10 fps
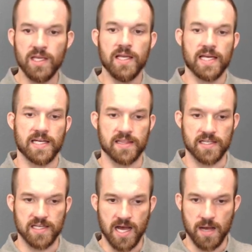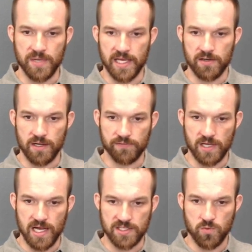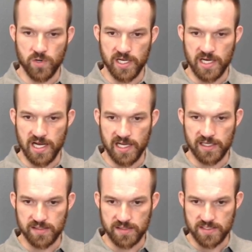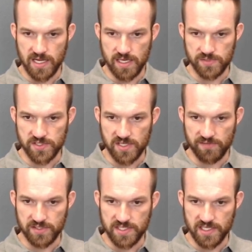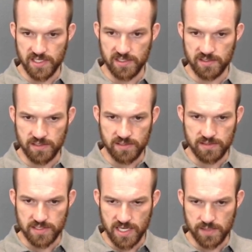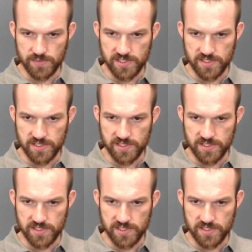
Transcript: And in the denominator, I've got 29 times 17 times